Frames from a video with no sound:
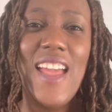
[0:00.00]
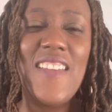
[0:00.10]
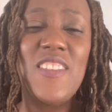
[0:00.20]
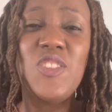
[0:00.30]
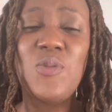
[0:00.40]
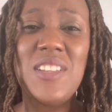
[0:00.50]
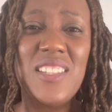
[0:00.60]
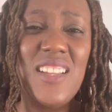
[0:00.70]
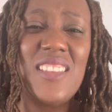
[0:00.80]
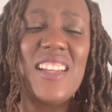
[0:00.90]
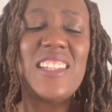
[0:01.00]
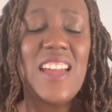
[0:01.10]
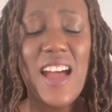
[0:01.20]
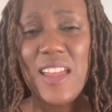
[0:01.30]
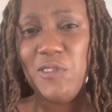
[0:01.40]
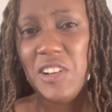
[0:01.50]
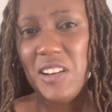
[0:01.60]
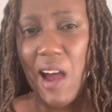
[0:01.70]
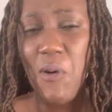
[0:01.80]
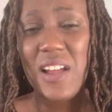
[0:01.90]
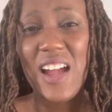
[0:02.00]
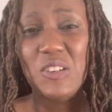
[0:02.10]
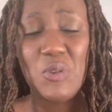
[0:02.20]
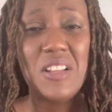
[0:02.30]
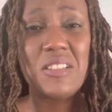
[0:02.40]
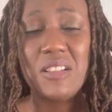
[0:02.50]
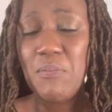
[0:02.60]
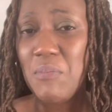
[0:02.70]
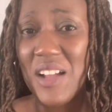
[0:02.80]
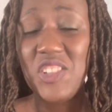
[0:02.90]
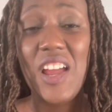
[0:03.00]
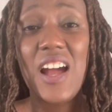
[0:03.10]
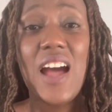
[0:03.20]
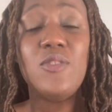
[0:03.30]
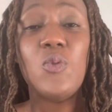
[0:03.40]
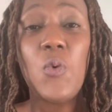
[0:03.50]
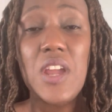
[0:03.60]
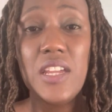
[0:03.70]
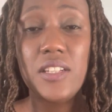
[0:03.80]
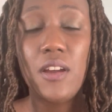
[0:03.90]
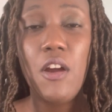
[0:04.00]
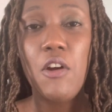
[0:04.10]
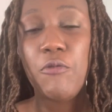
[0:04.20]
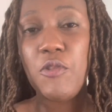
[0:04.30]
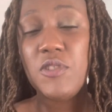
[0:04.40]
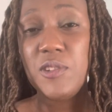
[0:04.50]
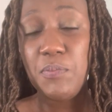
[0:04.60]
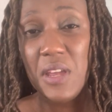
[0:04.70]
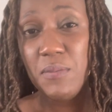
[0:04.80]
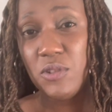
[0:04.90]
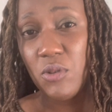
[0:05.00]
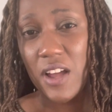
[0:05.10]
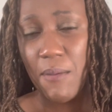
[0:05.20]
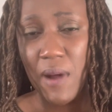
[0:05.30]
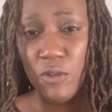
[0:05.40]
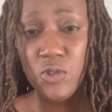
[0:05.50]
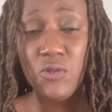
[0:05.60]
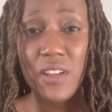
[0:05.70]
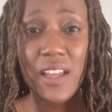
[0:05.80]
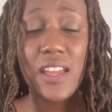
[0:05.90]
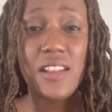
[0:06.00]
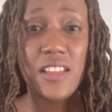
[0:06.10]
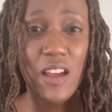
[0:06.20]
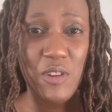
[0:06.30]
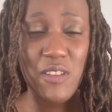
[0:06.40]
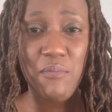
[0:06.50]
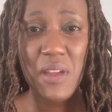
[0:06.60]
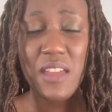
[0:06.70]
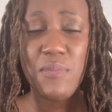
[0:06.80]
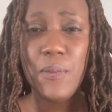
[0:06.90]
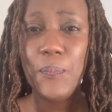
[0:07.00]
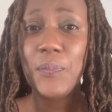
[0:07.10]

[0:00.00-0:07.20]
And then she was saying that, yeah, even now I can't really sleep much, I can't wait for this baby to come out so that I can carry the baby.